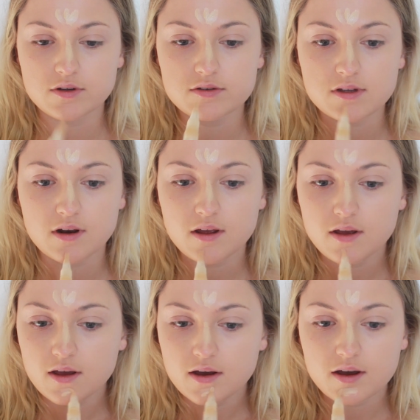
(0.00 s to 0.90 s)
use it
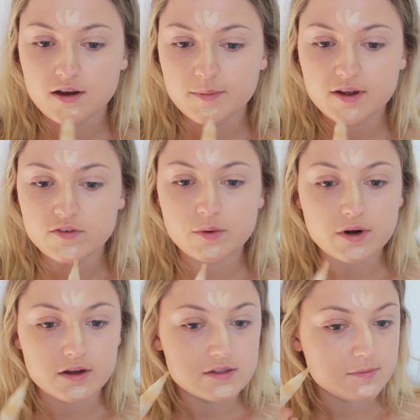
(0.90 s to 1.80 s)
um, everywhere
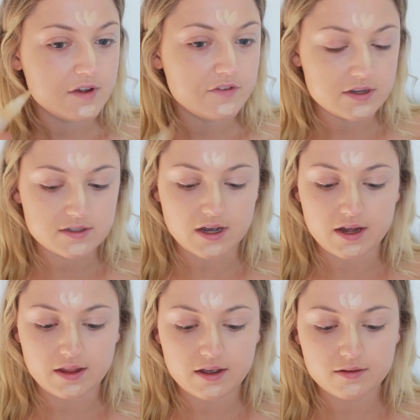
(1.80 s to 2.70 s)
else on my face to
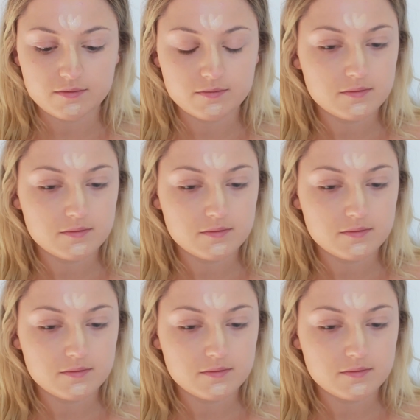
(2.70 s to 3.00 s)
highlight.